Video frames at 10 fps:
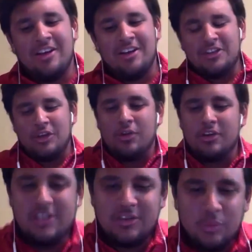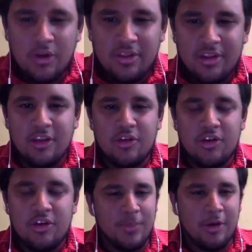So there is one thing you
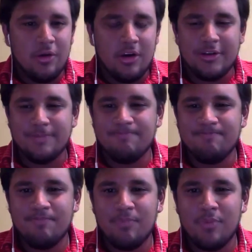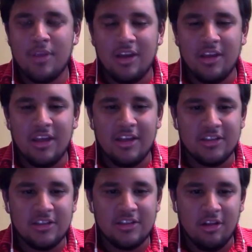talked about. Um, I
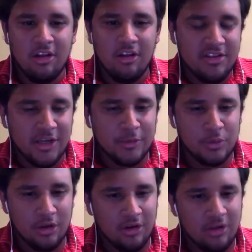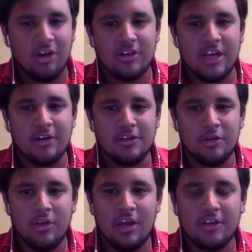guess a lot of the times we are called out
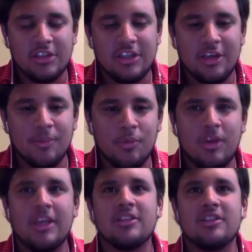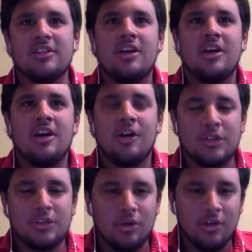due to the L C M is a
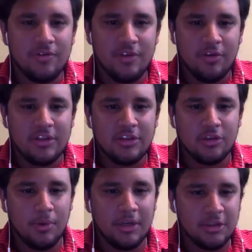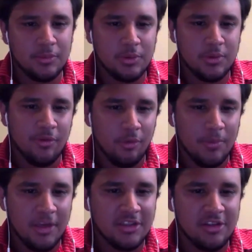result of differential pressure between the
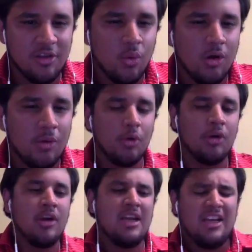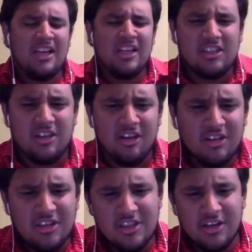formation and the wellbore. Is there
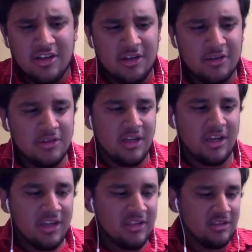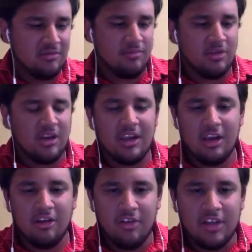other scenarios, I guess, like
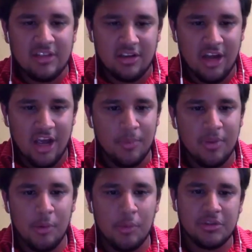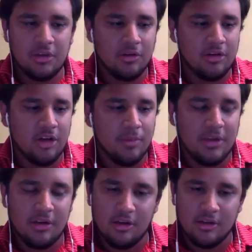other things that could happen that would result in y'all
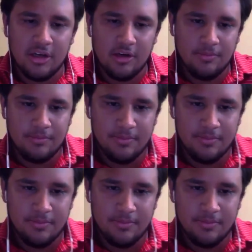being called out?